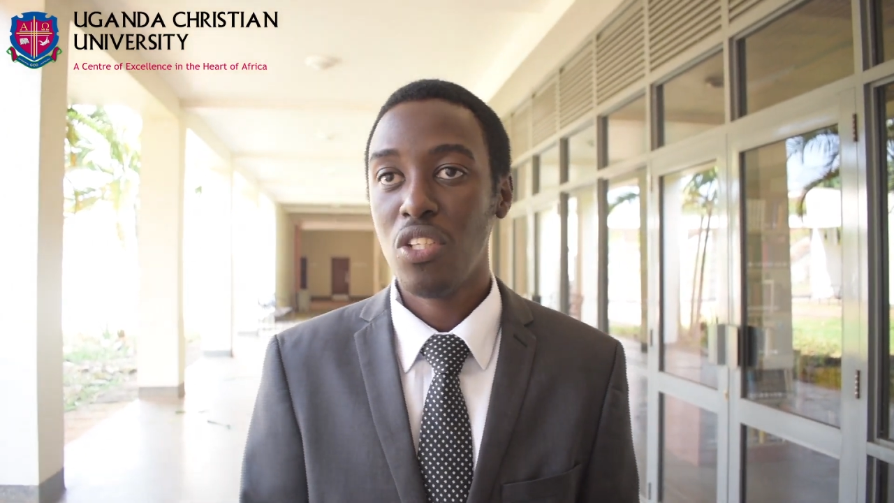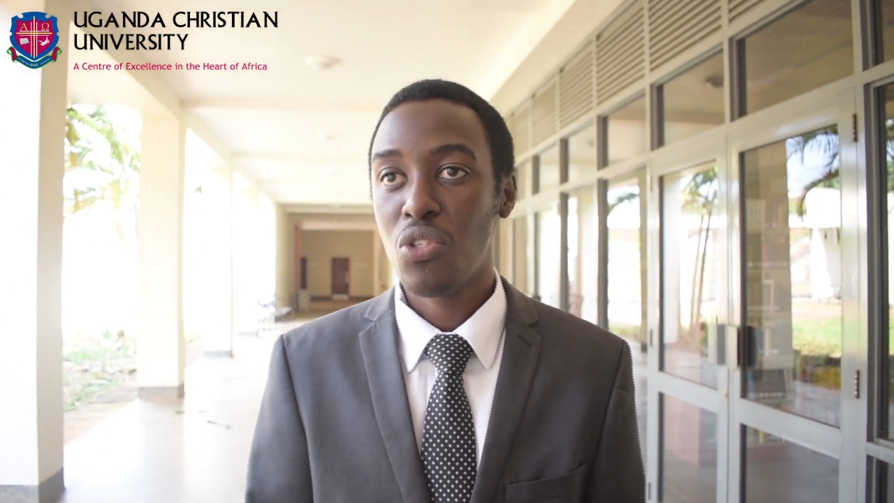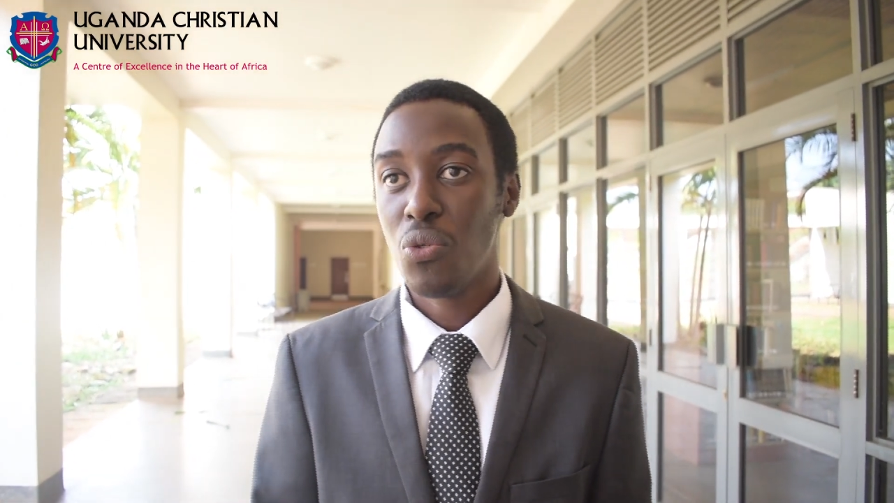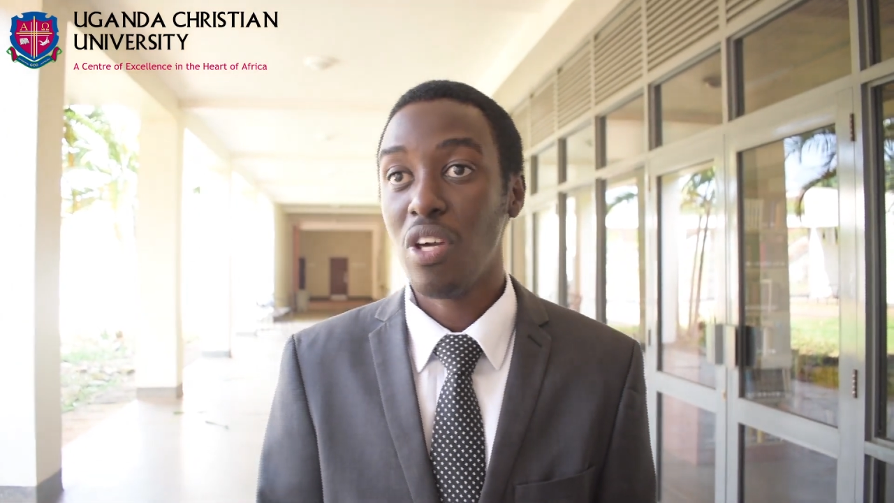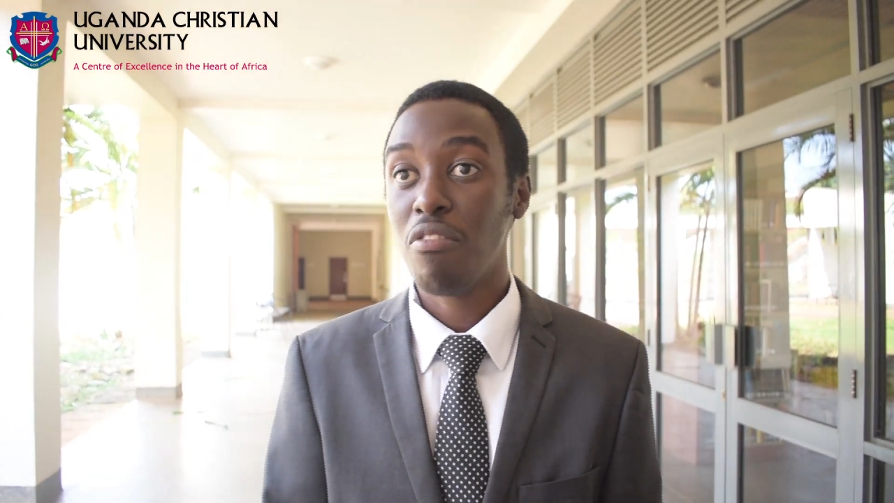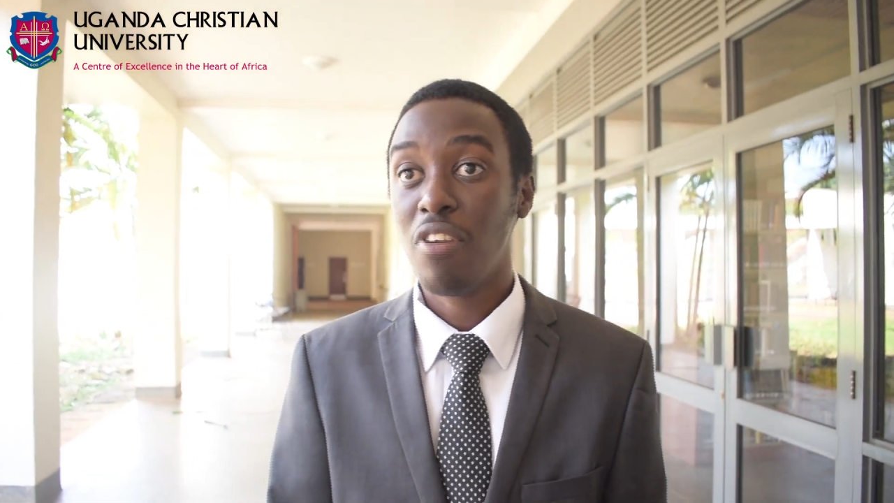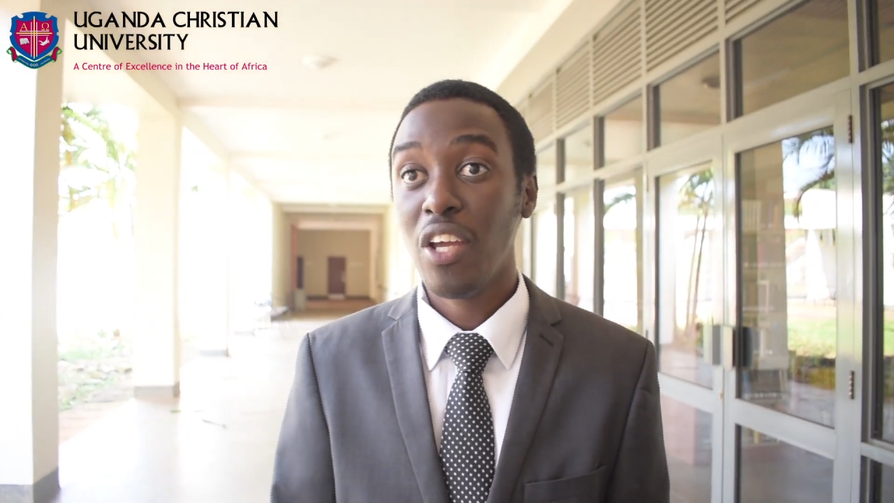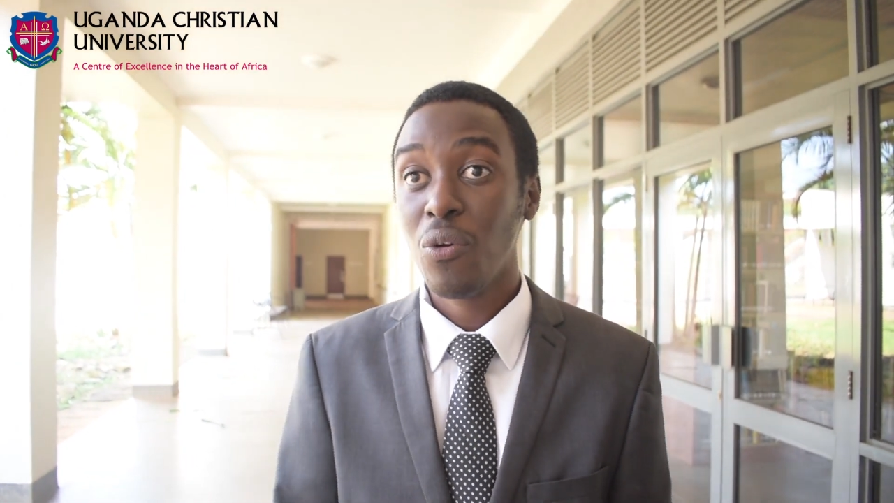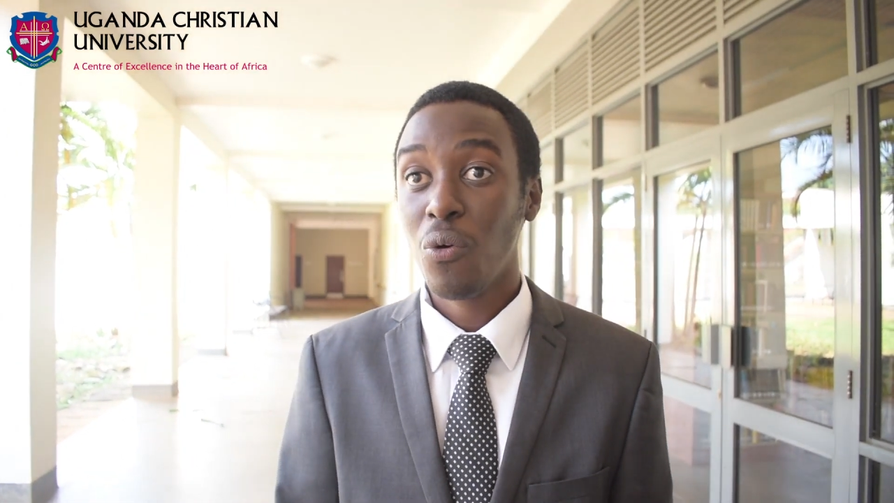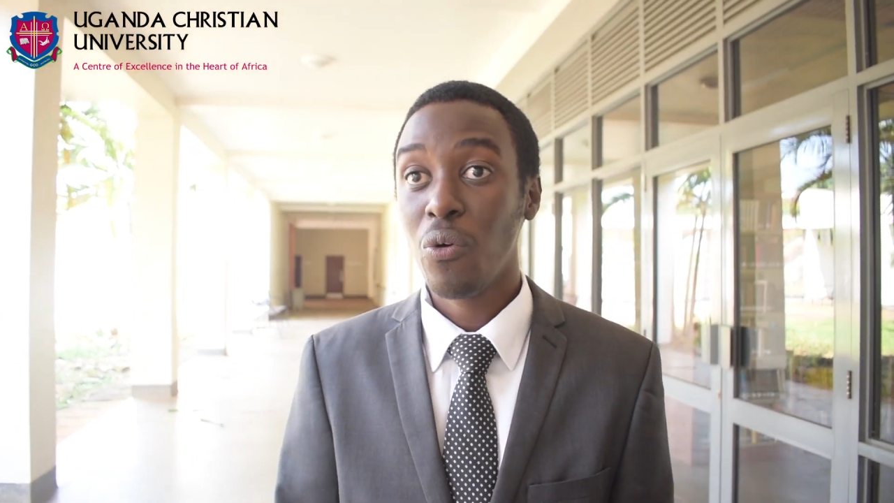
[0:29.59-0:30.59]
it to the
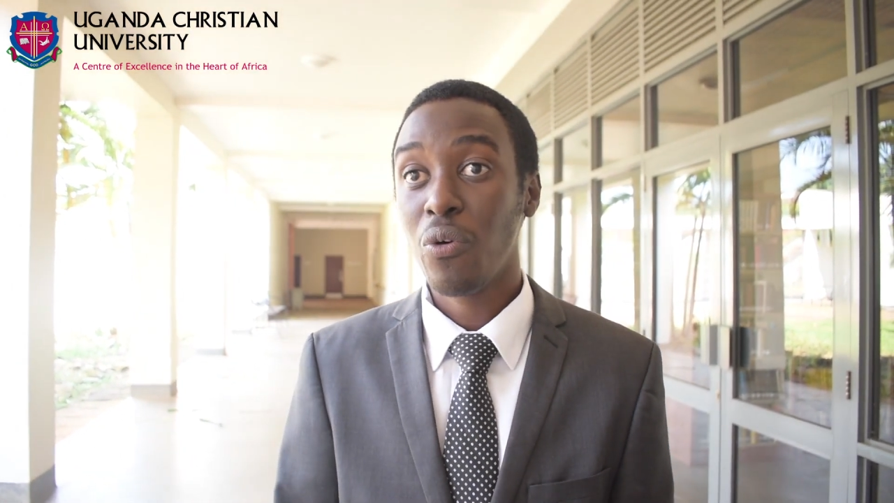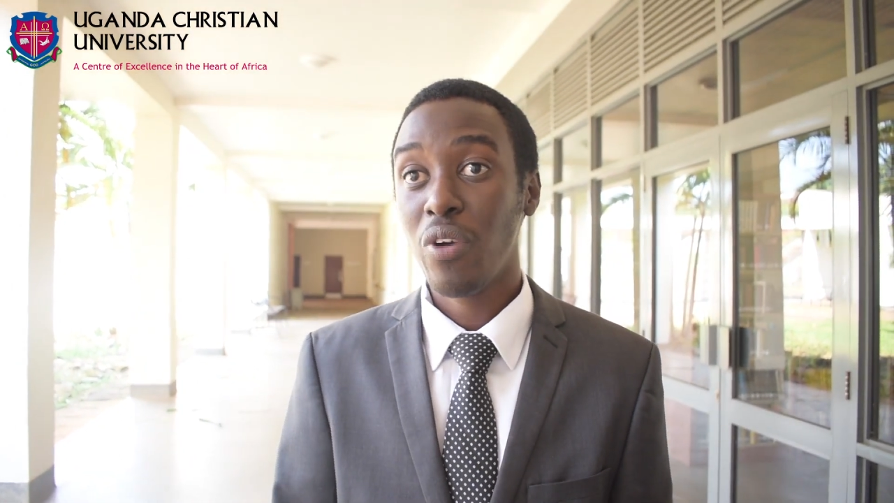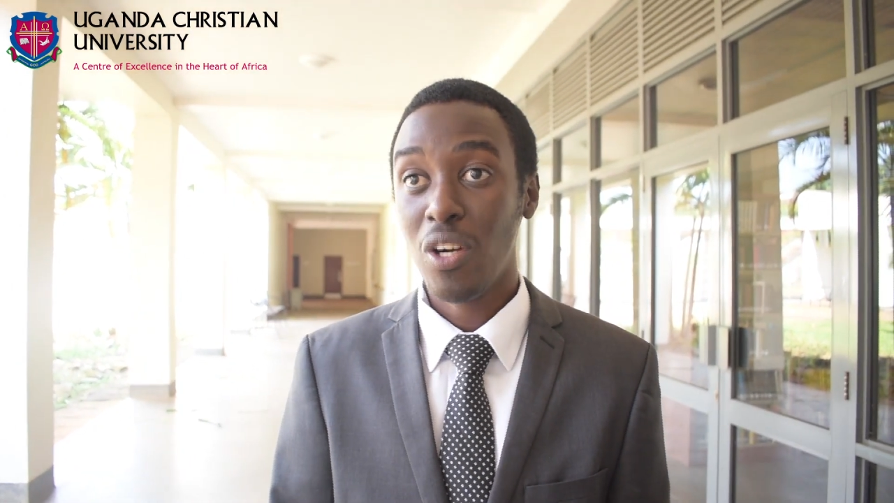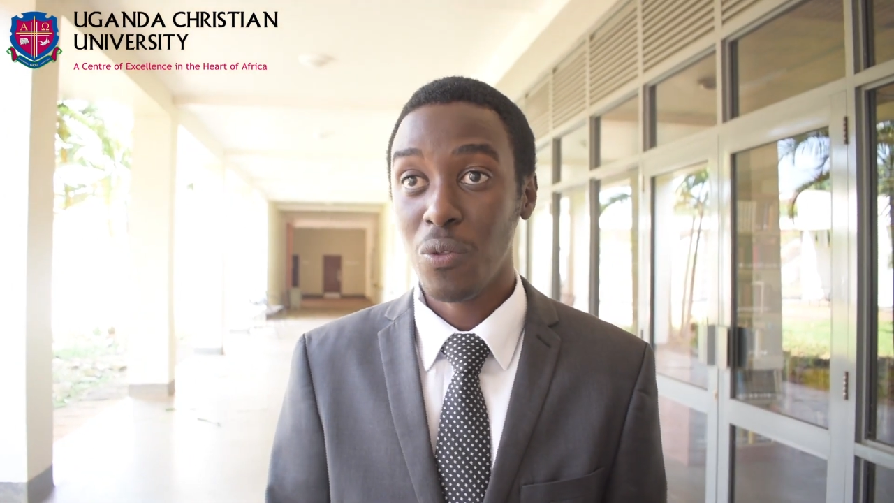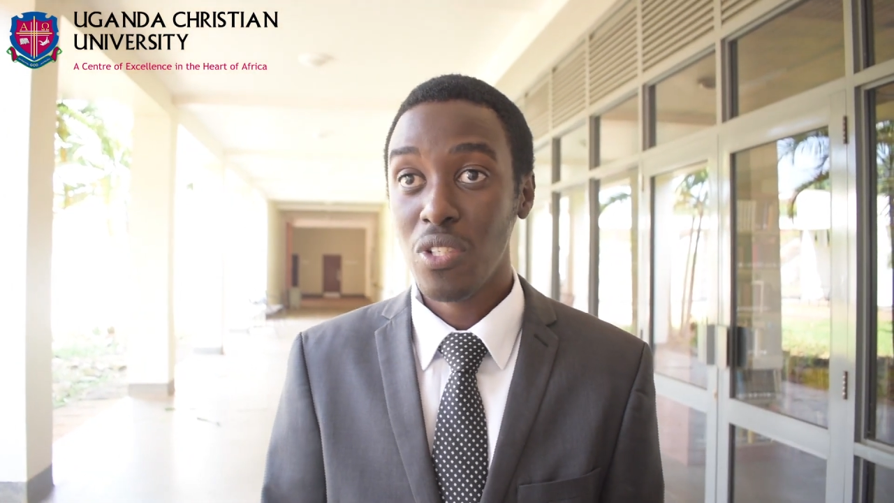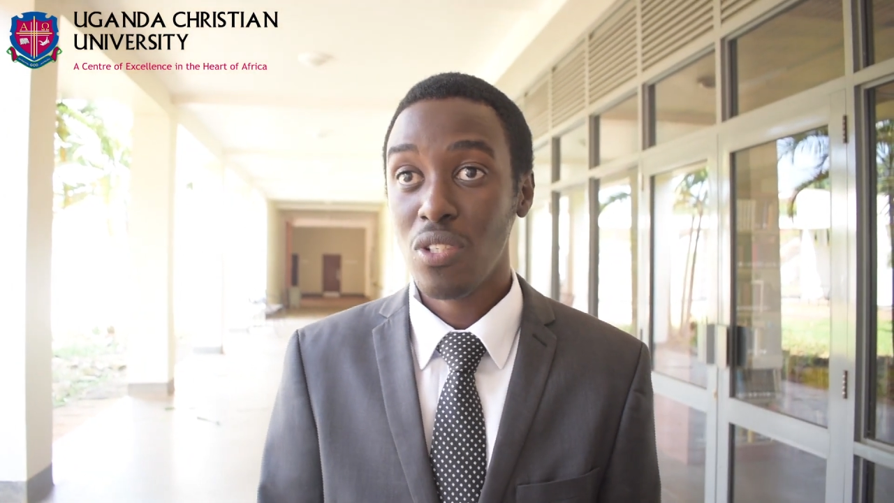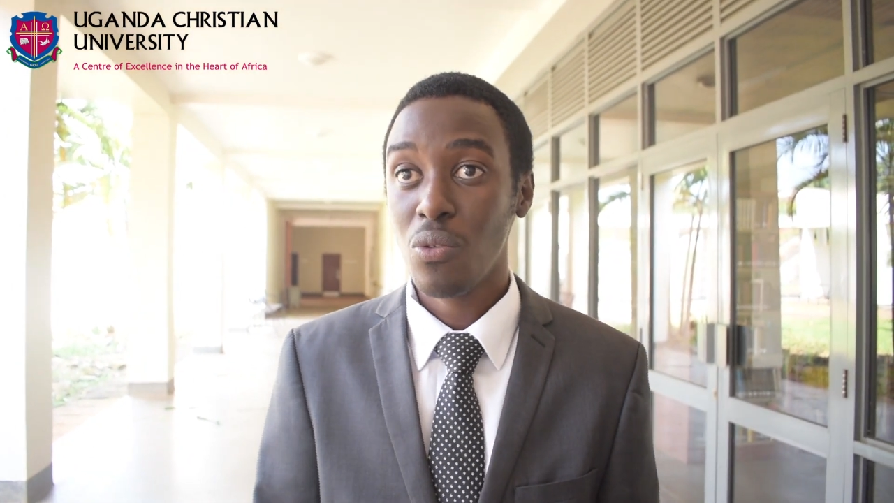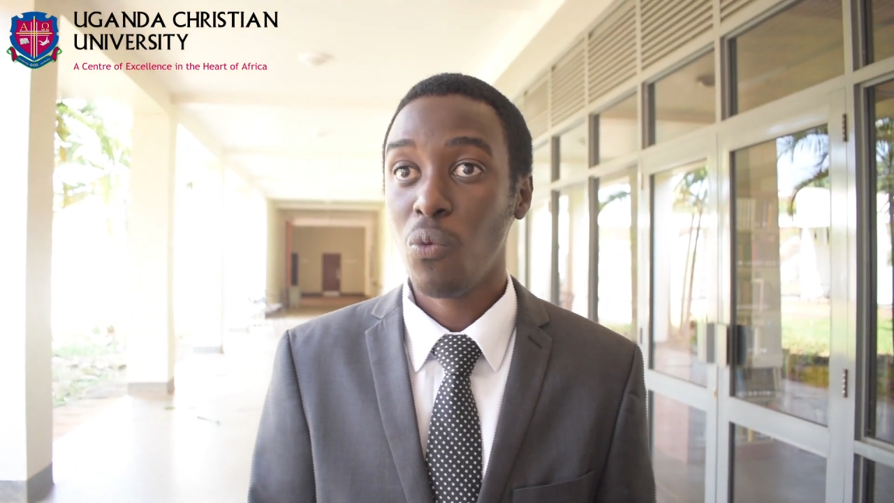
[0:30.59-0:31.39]
final oral round,